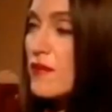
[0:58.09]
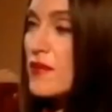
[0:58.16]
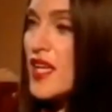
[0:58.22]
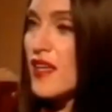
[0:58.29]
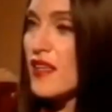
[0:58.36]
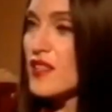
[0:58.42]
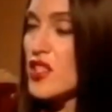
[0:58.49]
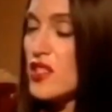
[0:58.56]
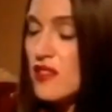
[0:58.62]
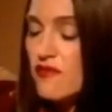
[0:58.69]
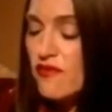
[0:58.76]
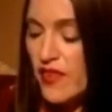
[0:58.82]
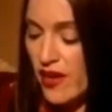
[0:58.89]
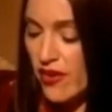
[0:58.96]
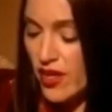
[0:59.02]
That's what I mean.
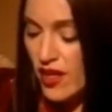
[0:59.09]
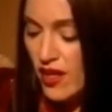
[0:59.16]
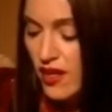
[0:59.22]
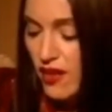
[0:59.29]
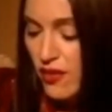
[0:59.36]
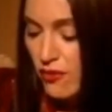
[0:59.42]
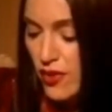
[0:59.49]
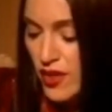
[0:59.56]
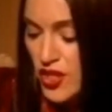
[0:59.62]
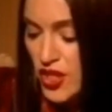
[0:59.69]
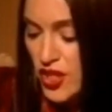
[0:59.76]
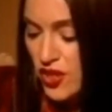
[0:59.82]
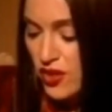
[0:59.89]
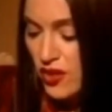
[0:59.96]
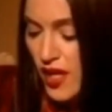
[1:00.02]
She's very
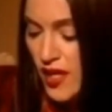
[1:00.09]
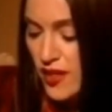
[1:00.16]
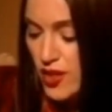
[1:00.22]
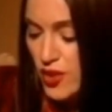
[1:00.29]
original and